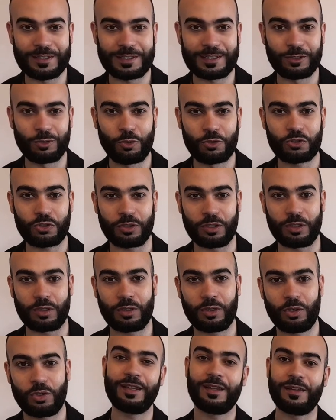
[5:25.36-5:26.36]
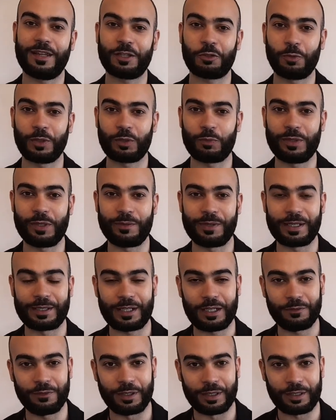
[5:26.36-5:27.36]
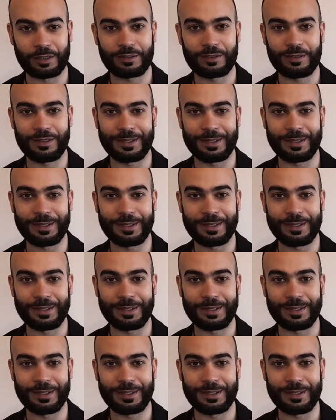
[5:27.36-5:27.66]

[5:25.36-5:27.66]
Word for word: the solution? That's what we will cover